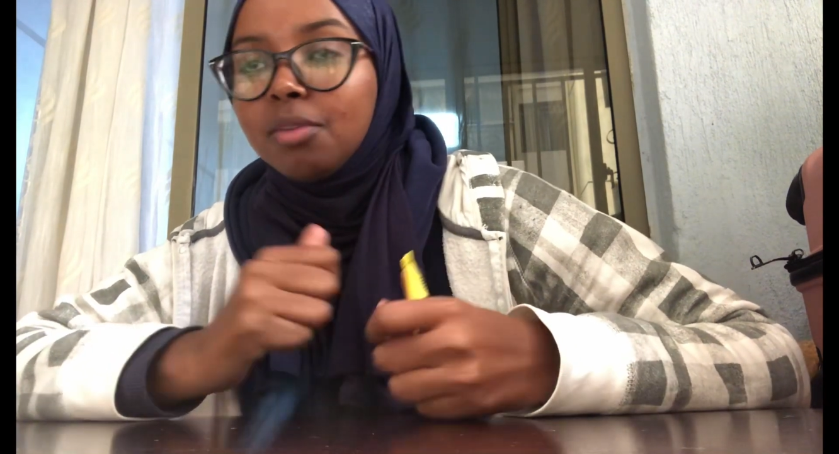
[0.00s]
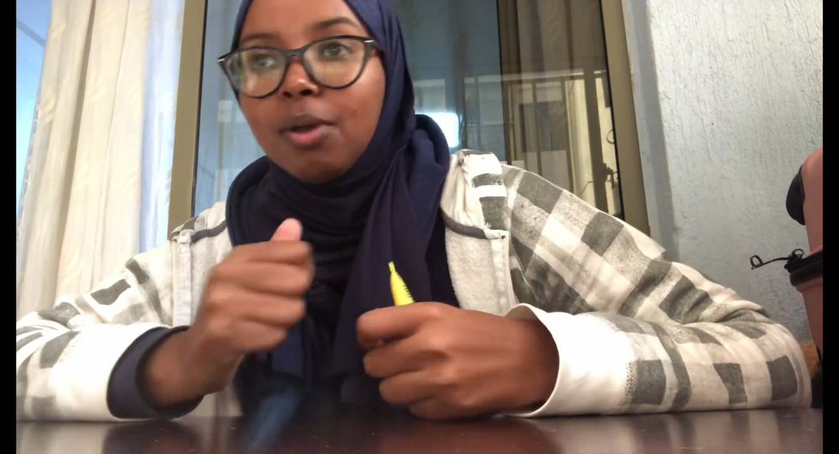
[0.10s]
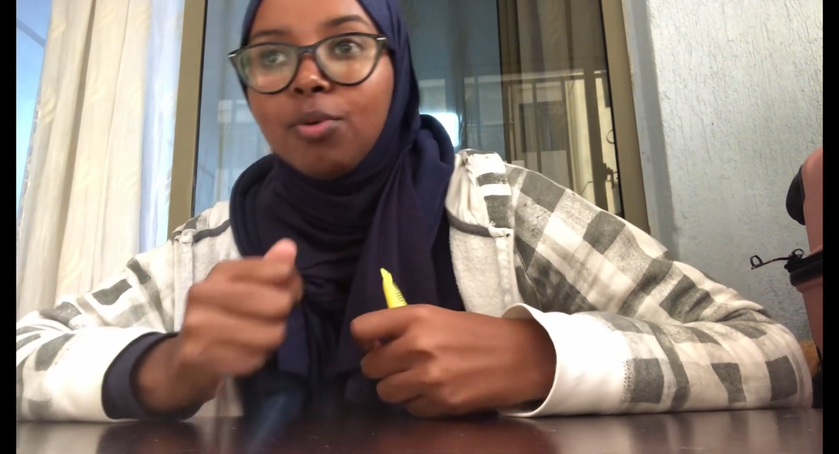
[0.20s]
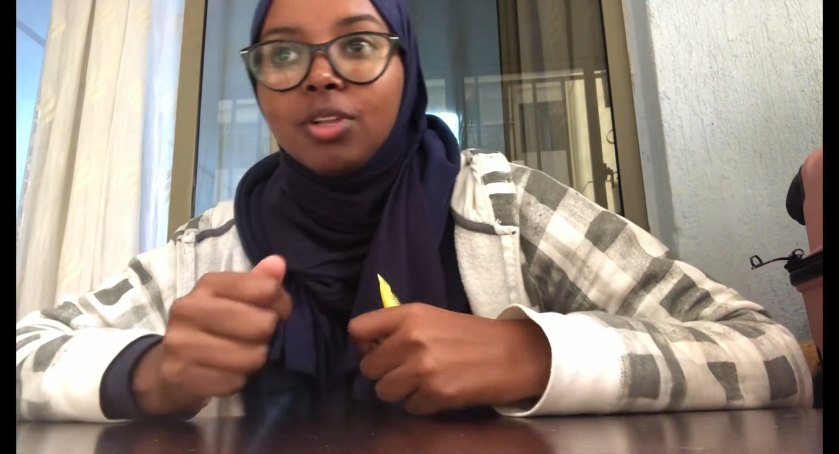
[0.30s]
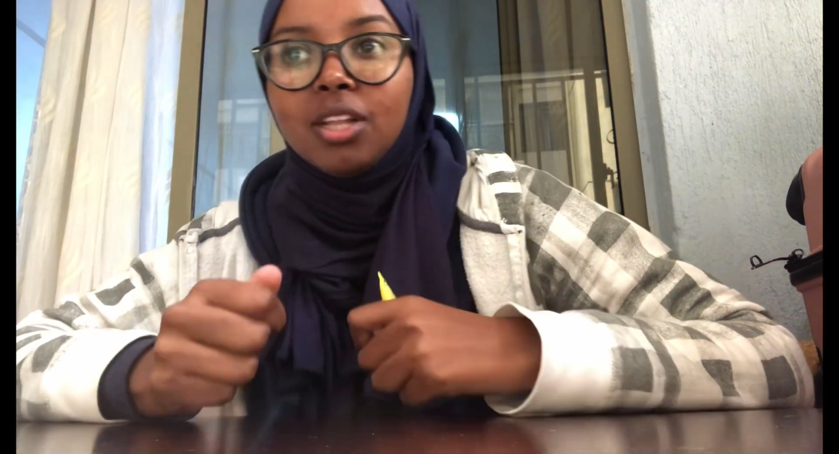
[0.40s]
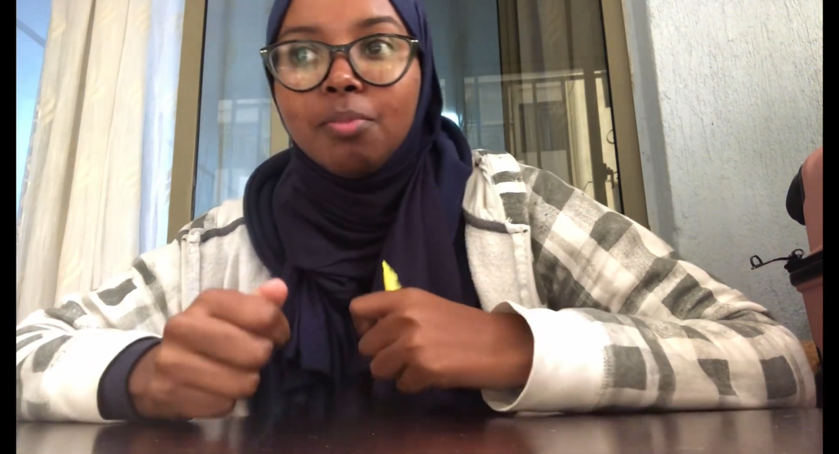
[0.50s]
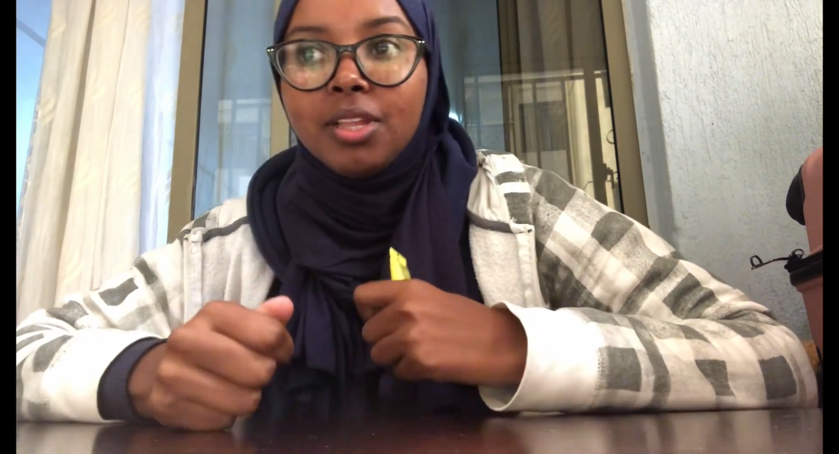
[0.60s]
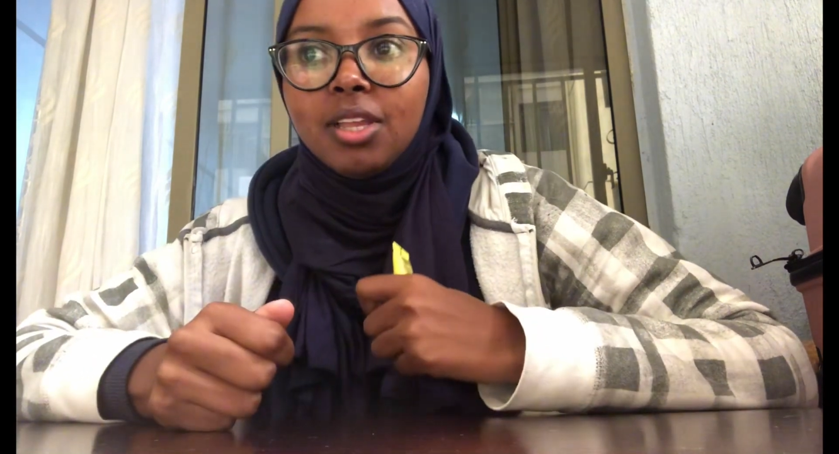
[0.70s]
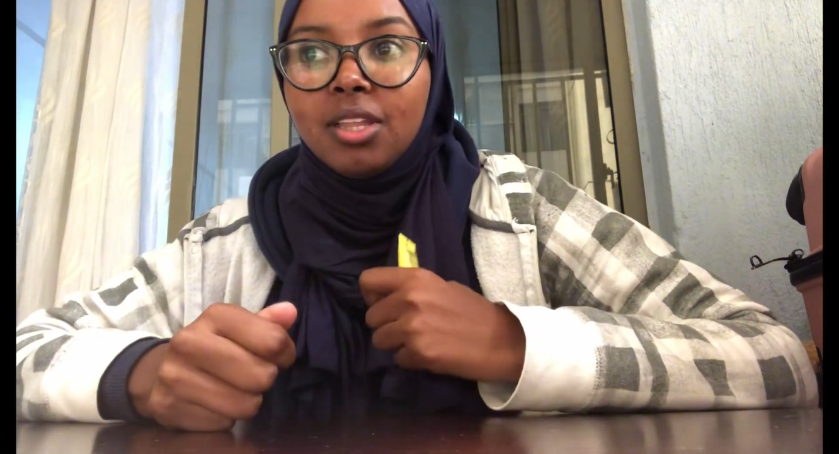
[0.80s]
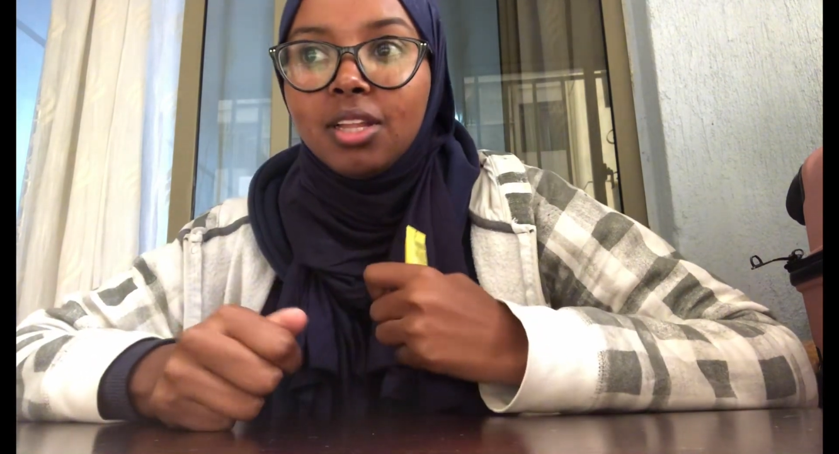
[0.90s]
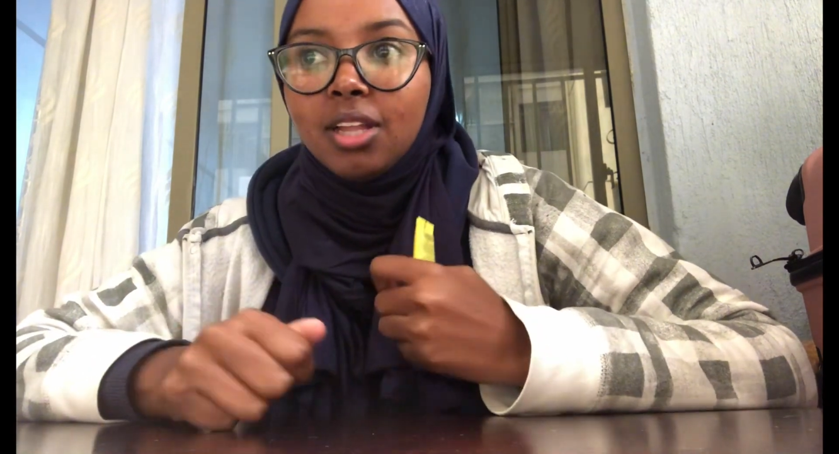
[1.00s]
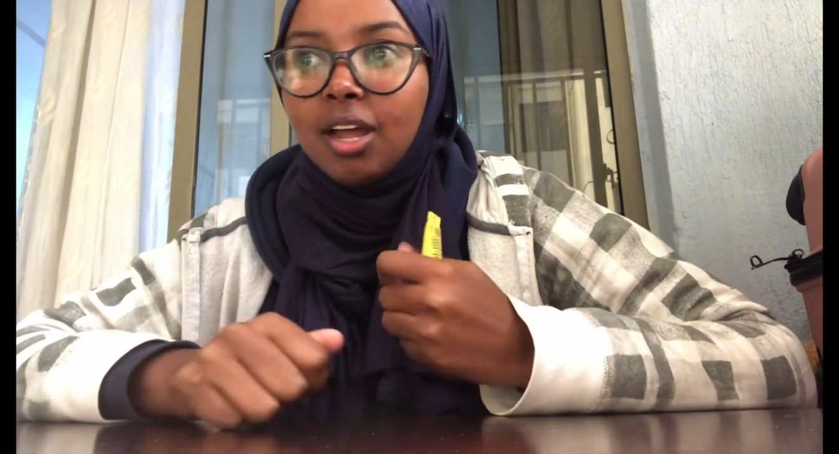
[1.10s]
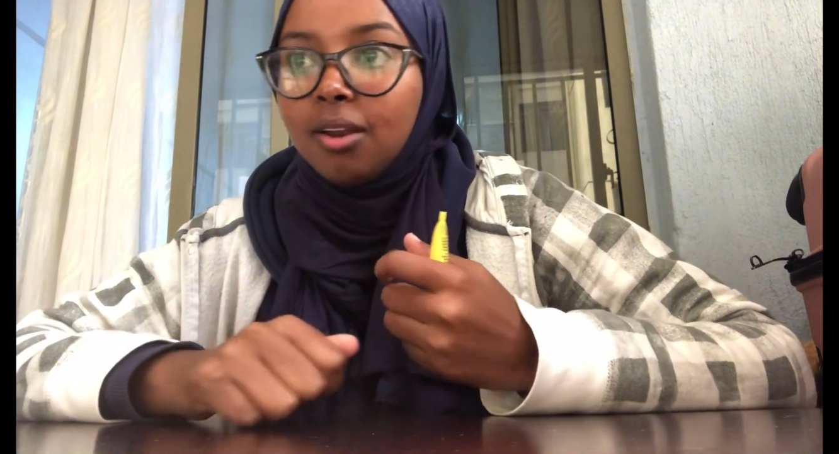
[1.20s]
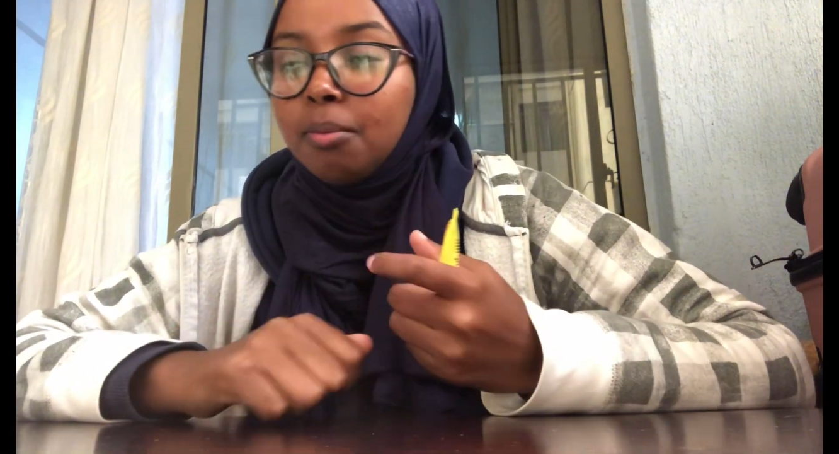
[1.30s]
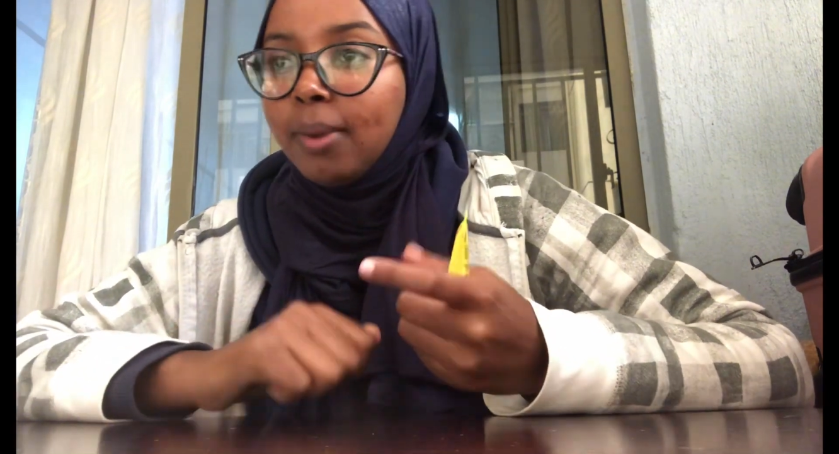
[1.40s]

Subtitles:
my WhatsApp status and